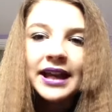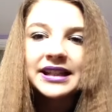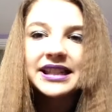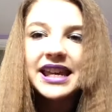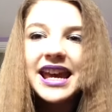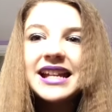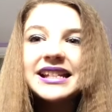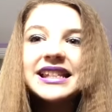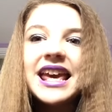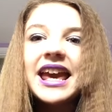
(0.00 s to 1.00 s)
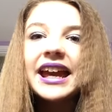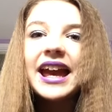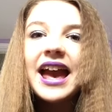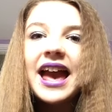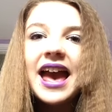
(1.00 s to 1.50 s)
Cause it's
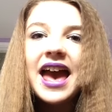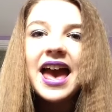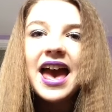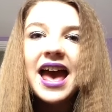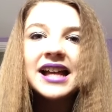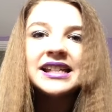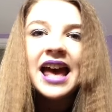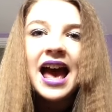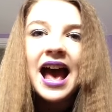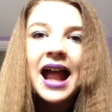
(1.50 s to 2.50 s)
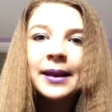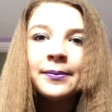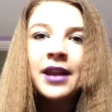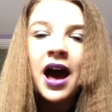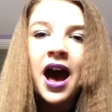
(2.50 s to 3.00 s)
the end, and
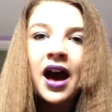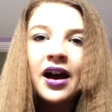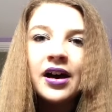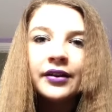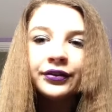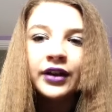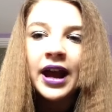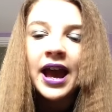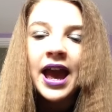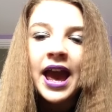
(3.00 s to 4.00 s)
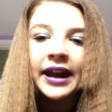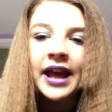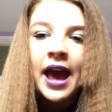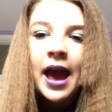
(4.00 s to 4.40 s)
I'm not afraid,